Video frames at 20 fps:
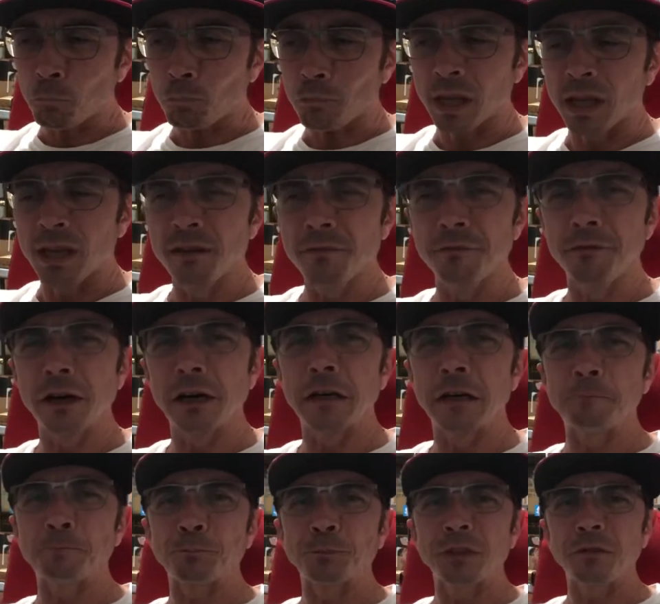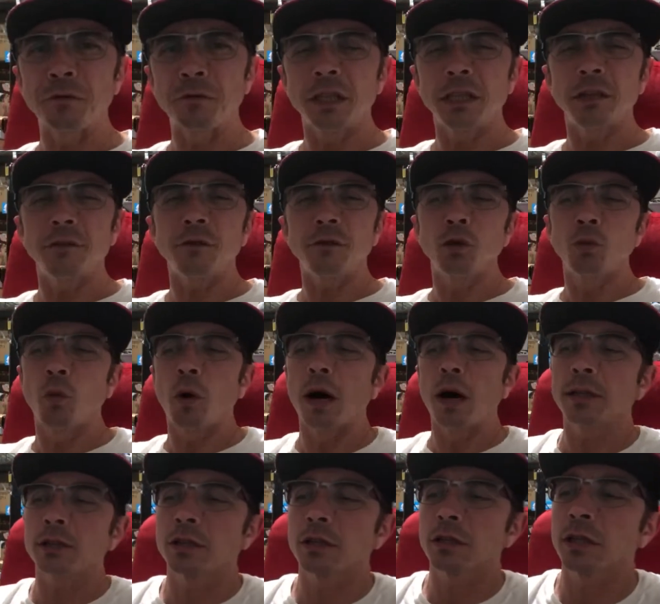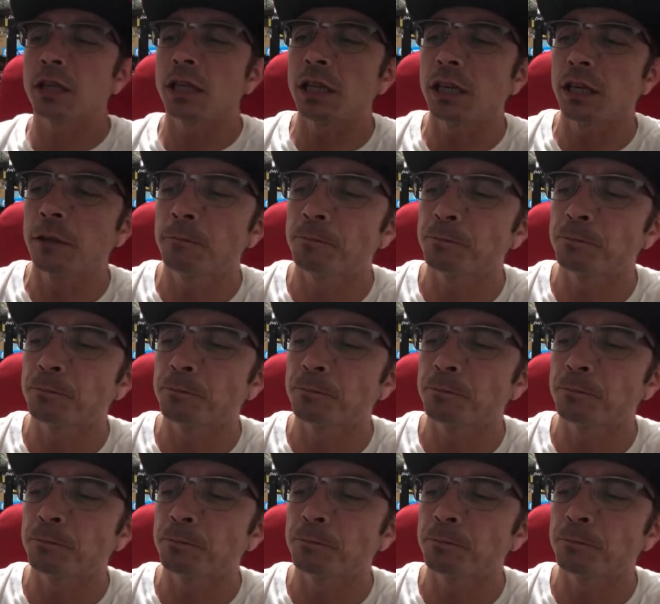If any of you watched the